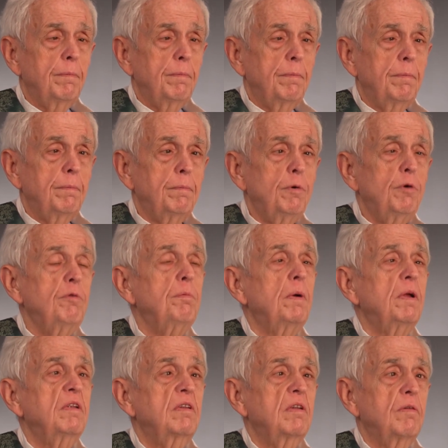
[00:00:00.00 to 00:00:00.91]

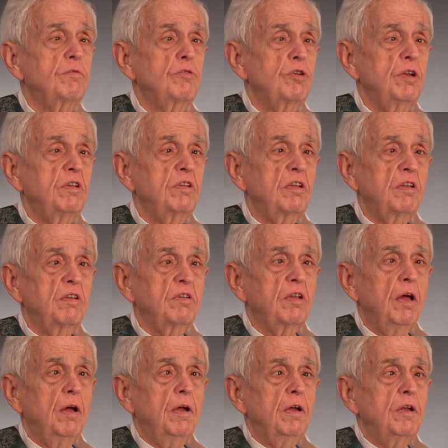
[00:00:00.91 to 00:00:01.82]
movements of
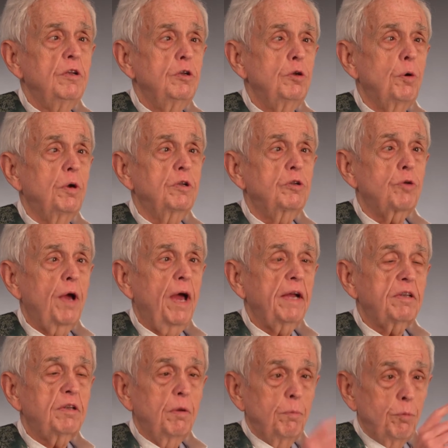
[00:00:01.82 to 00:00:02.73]
Jesus, to
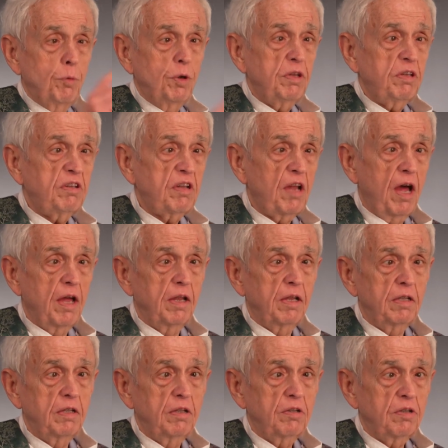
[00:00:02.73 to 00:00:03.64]
attract him with
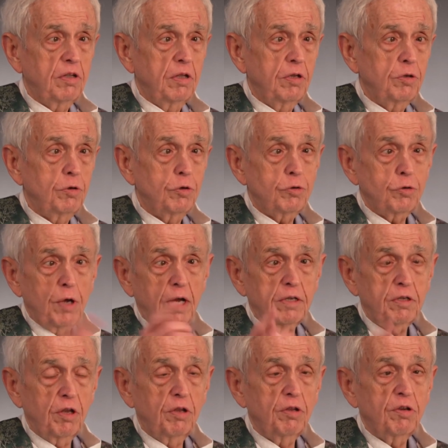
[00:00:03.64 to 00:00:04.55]
signs, to
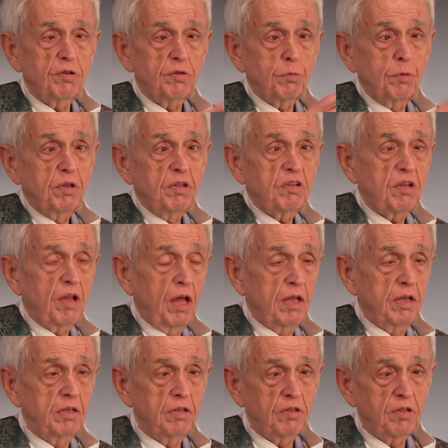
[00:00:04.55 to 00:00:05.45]
attract others with
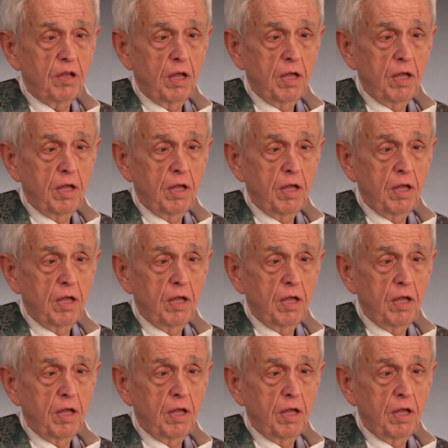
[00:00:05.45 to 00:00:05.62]
signs,